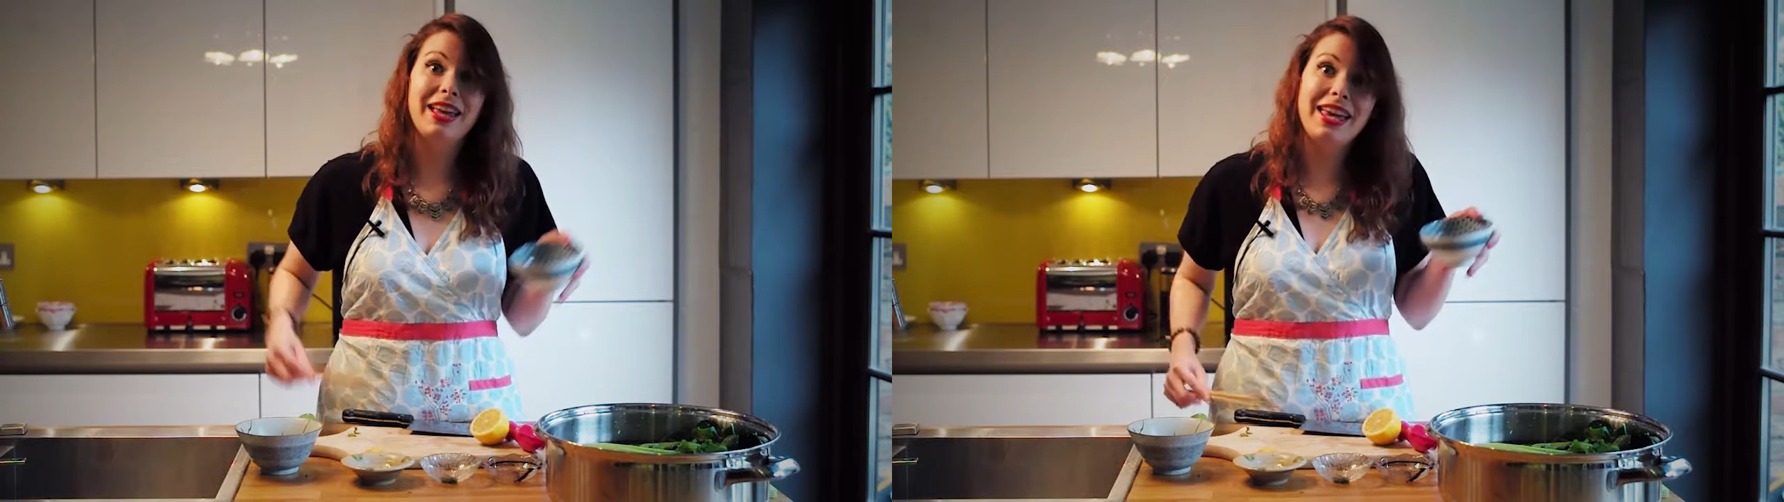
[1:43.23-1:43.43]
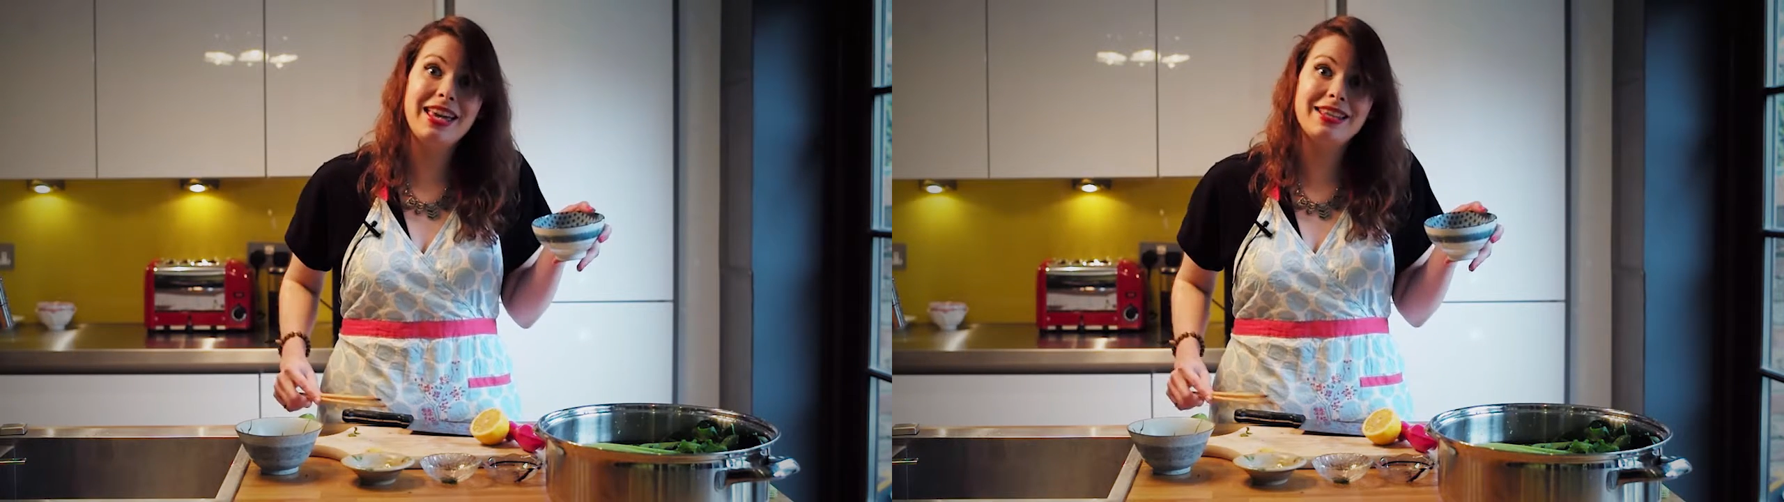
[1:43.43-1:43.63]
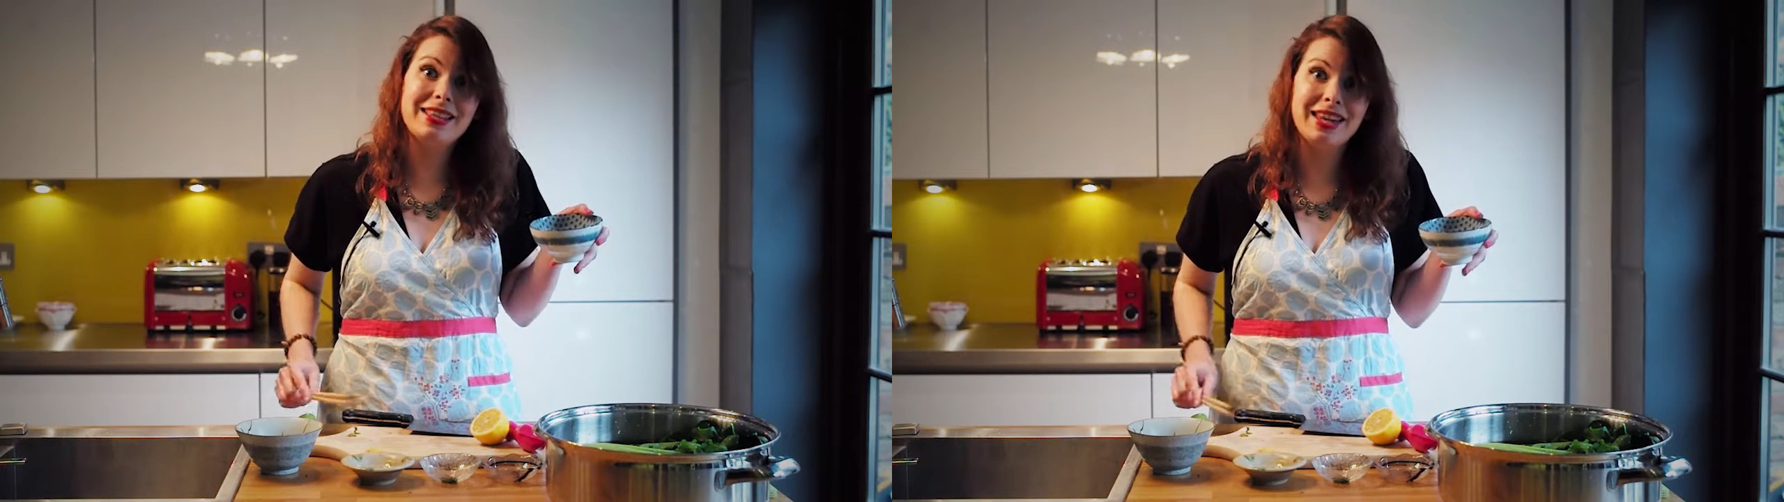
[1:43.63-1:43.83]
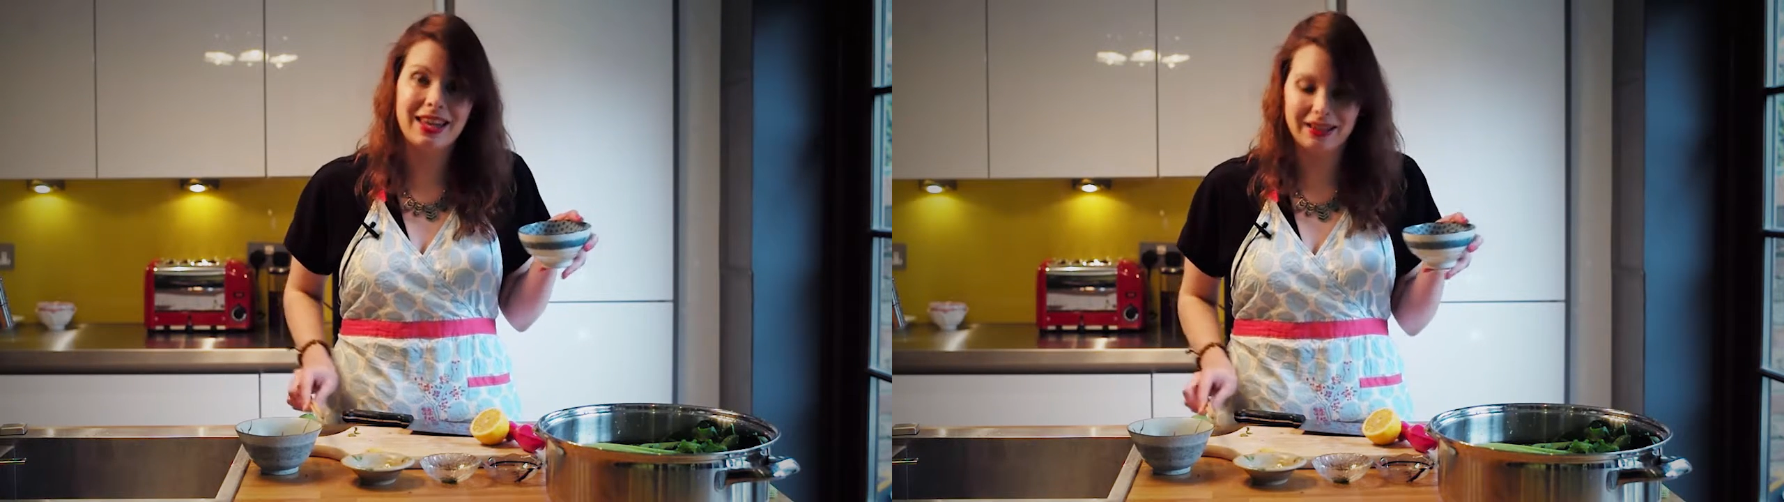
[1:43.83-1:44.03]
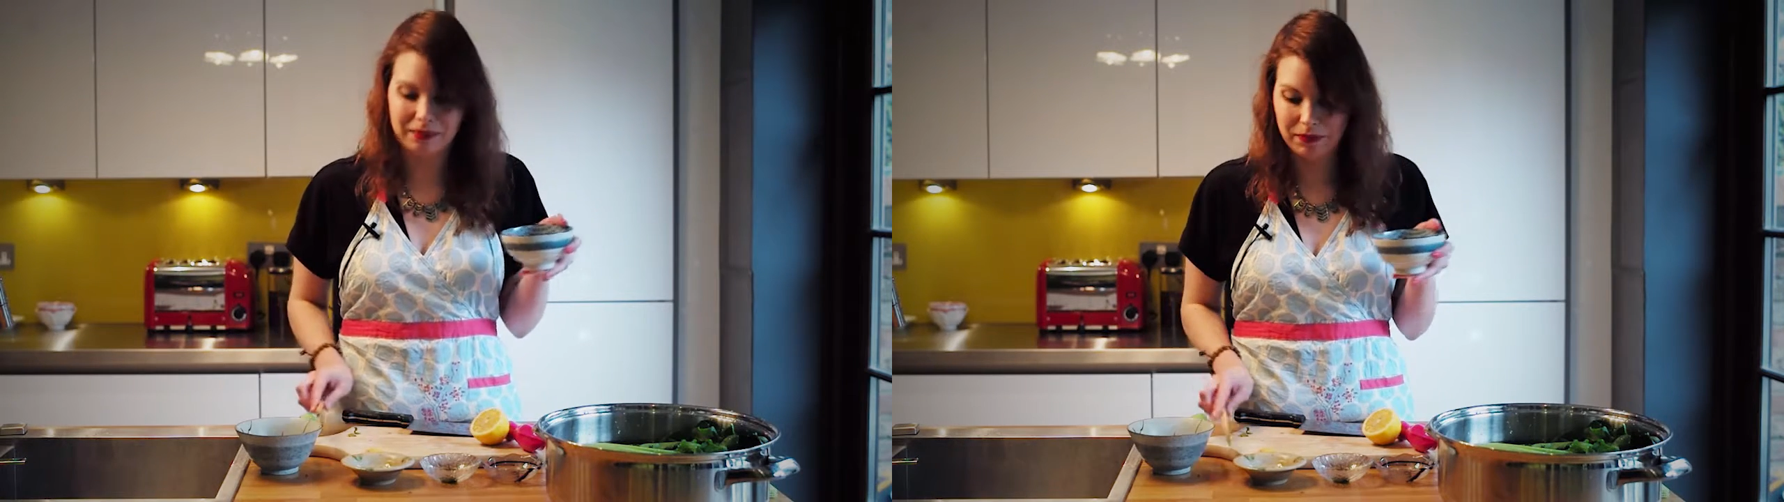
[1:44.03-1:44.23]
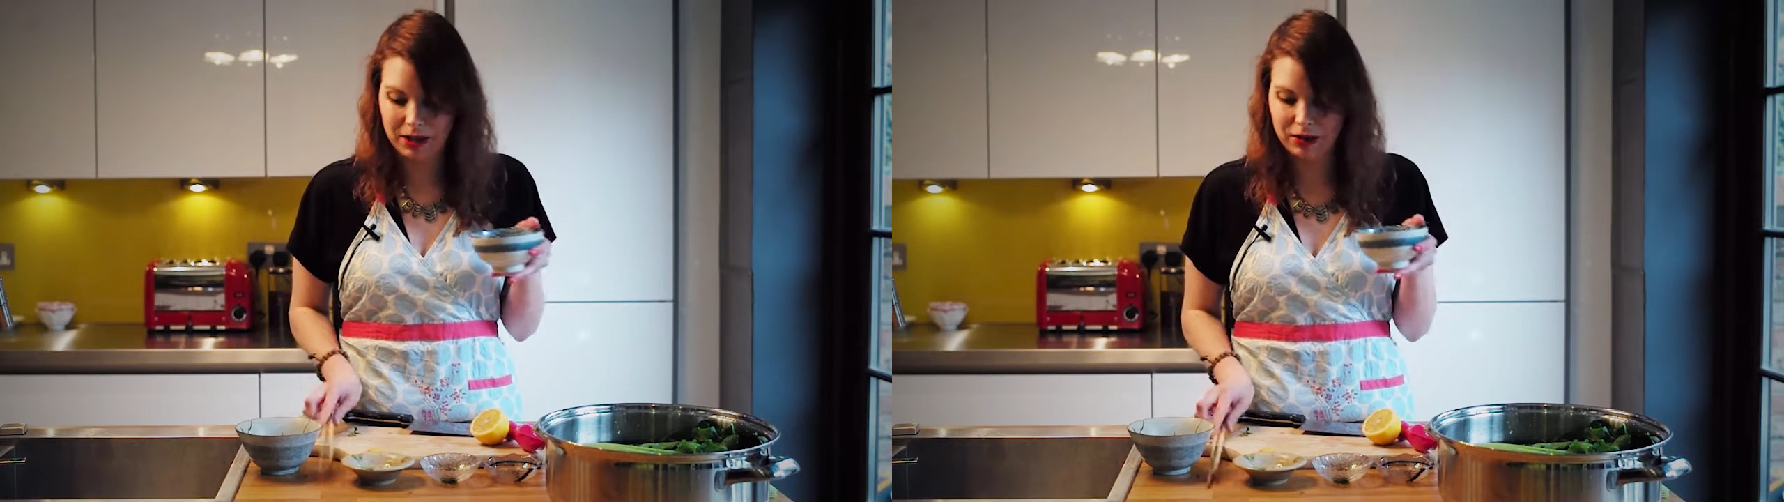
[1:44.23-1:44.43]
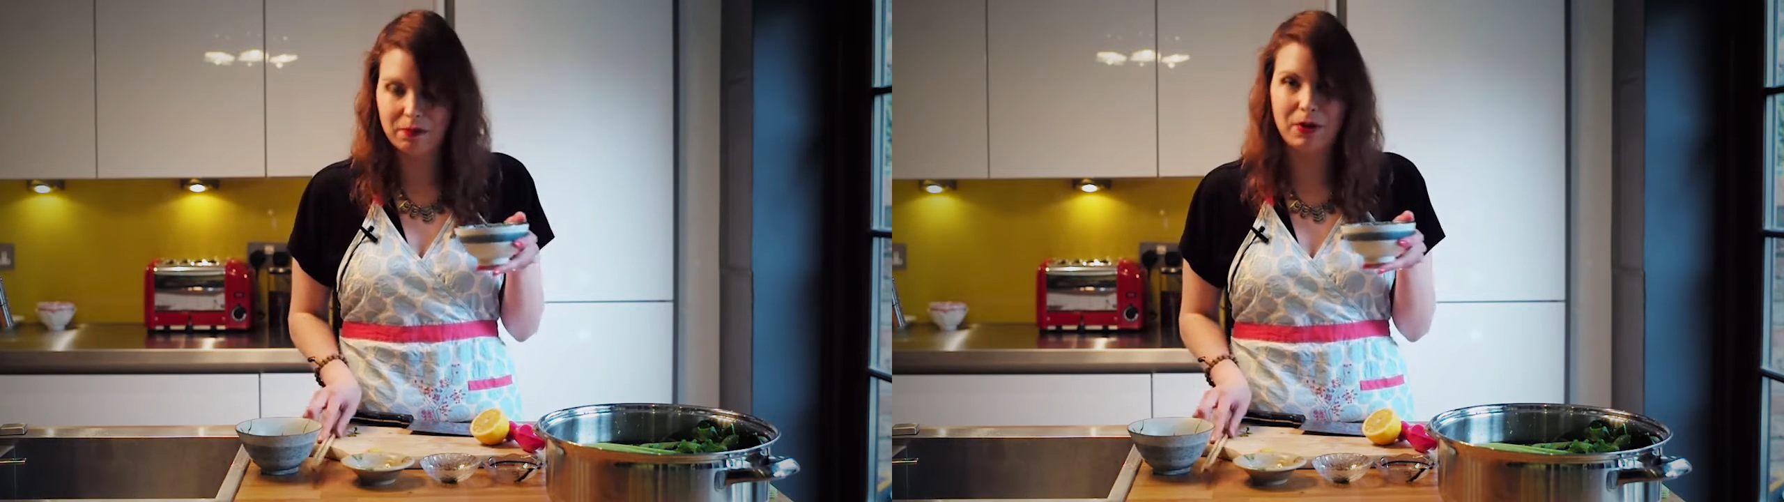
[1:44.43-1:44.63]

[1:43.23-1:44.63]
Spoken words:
Easy! There's your